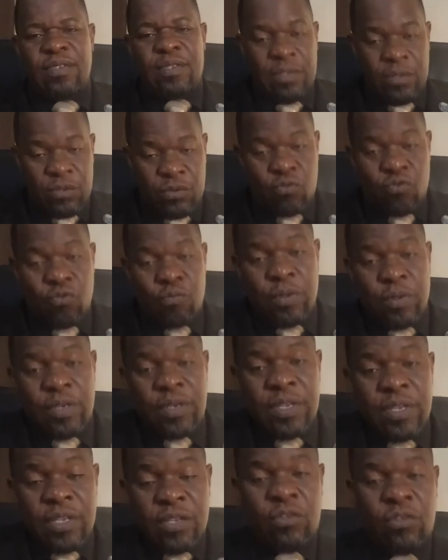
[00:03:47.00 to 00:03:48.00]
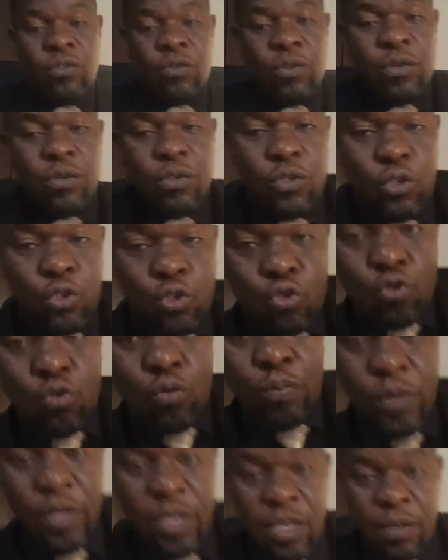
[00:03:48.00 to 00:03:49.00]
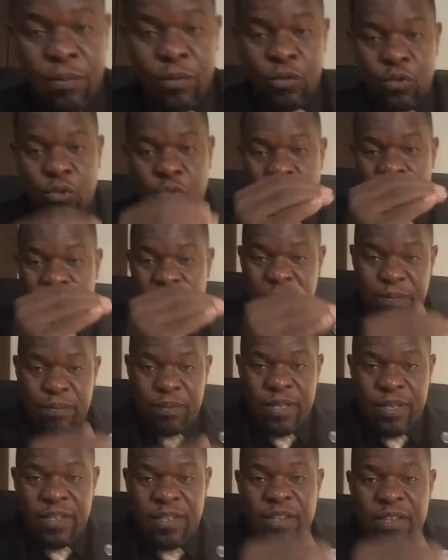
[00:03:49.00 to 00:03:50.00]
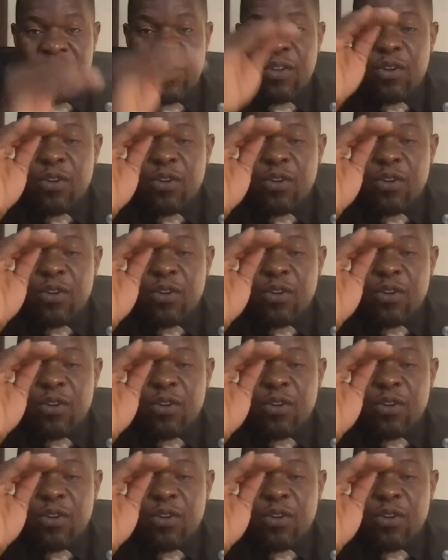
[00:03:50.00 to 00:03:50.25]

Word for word: a good mediator, should be able to explain